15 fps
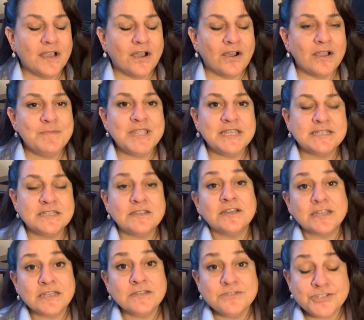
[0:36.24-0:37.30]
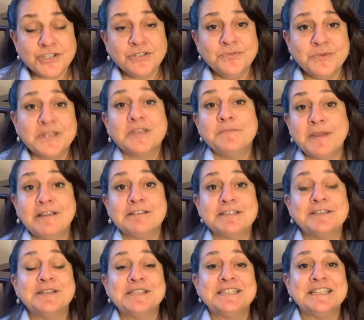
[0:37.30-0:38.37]
I'm here to diagnose you with
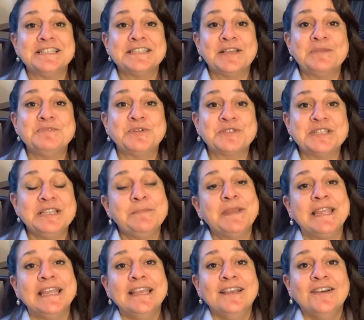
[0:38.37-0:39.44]
comparisonitis. I'm Dr. Libby.